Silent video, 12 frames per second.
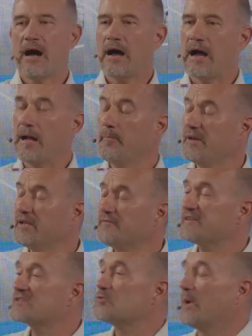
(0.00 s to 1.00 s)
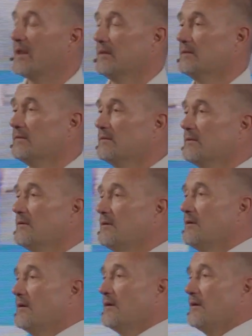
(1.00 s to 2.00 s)
I believe as well
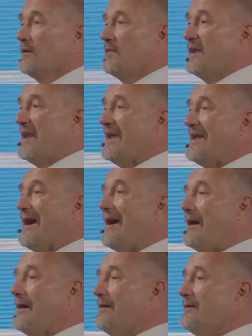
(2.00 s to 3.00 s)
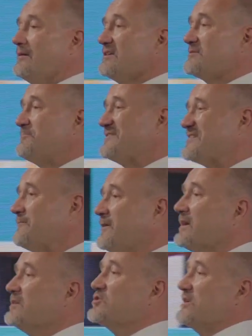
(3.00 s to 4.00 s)
that AI, and
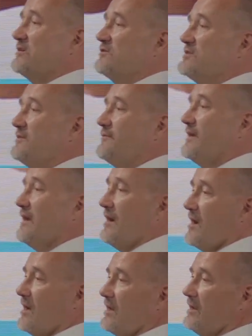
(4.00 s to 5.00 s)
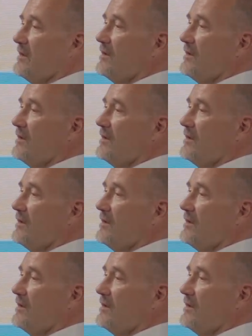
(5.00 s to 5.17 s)
specifically generative AI,